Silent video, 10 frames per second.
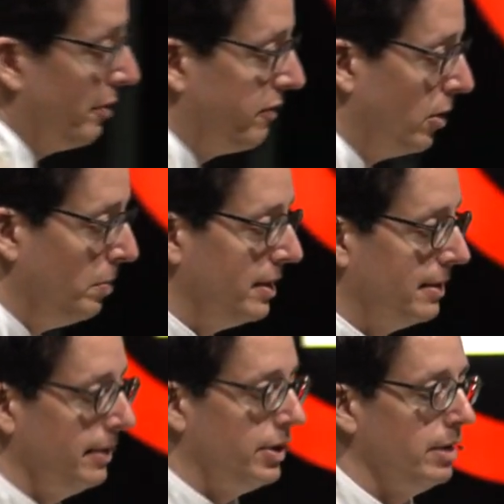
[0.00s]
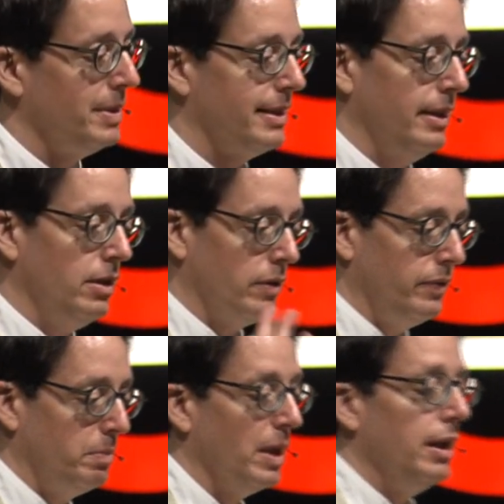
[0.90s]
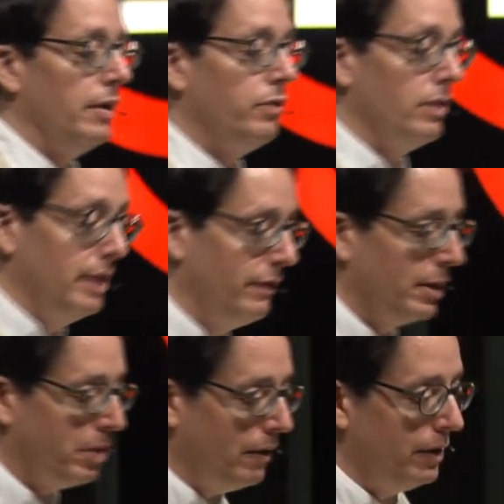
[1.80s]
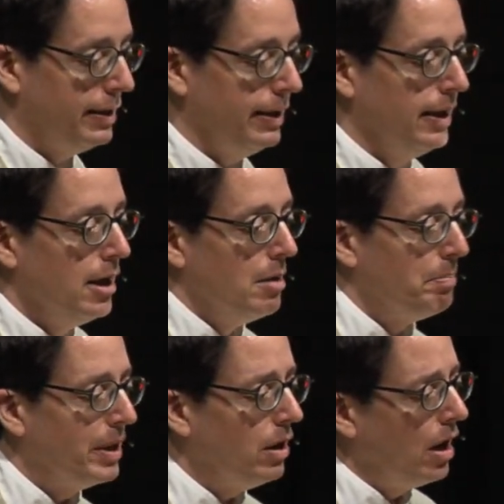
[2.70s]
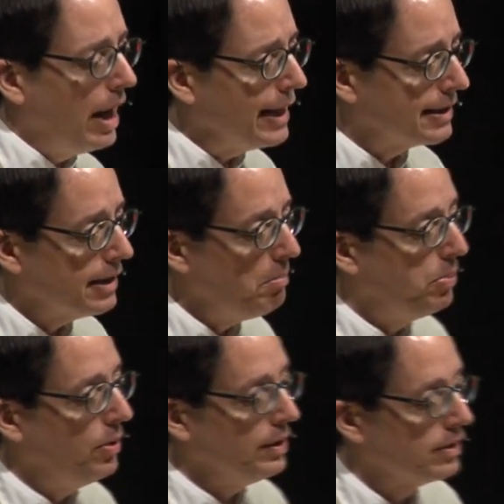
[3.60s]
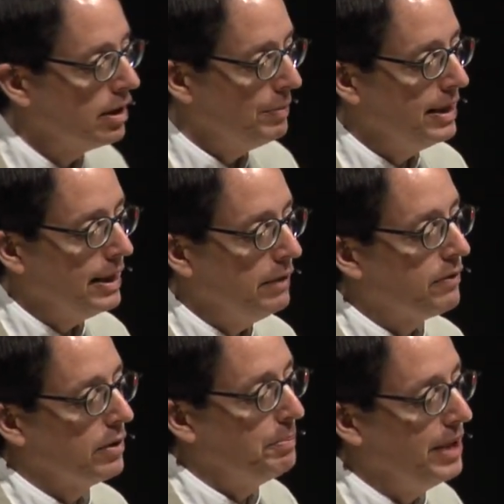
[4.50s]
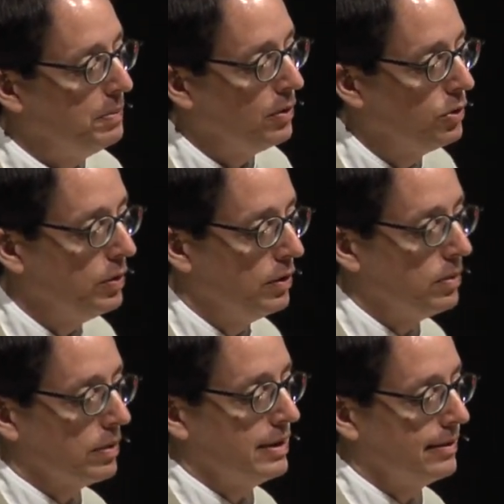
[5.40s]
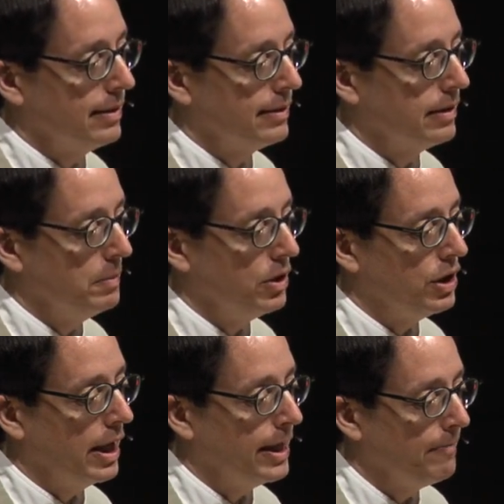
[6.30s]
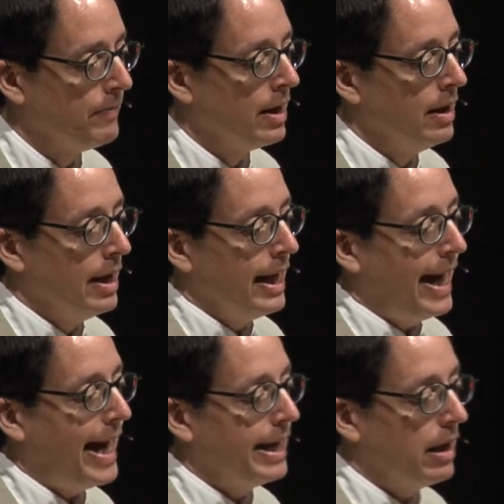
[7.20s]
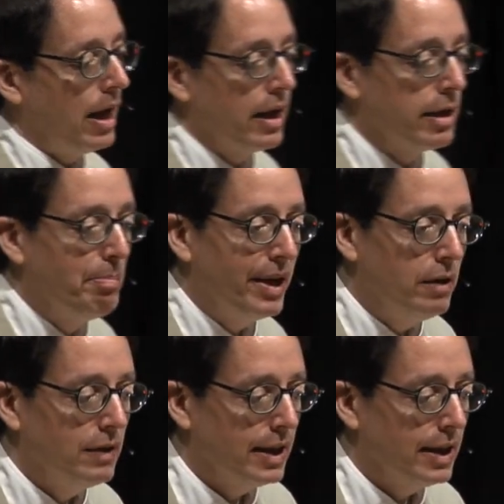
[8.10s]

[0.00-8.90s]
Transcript: performance legitimacy, you know, if you, if you alleviate poverty. But at some point, there's going to be a need for the people to endorse a system in China. And competitive